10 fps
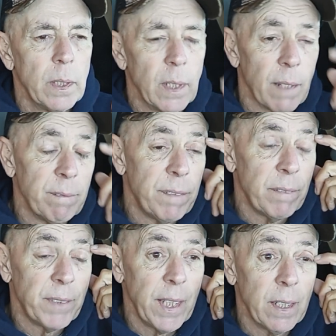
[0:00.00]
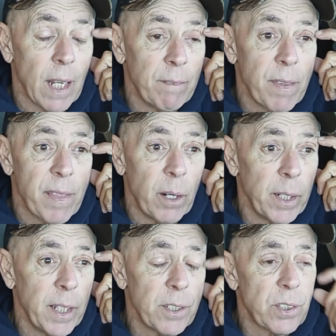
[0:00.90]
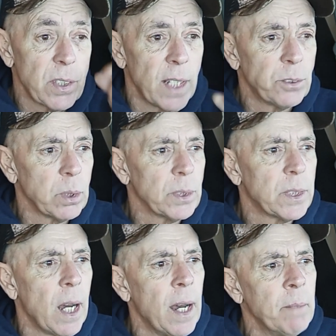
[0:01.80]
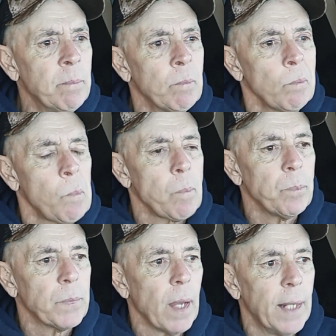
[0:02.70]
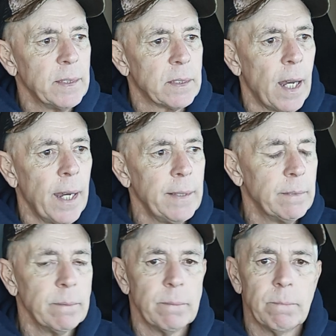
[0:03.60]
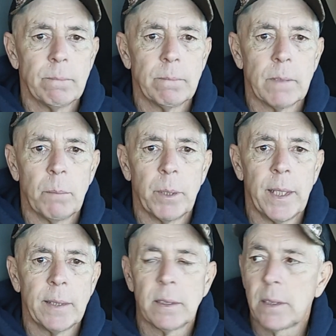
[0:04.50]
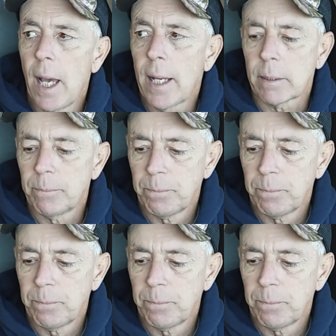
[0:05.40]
11:15, 11:30 ish Central Time, I decide I'm going to hit the sack.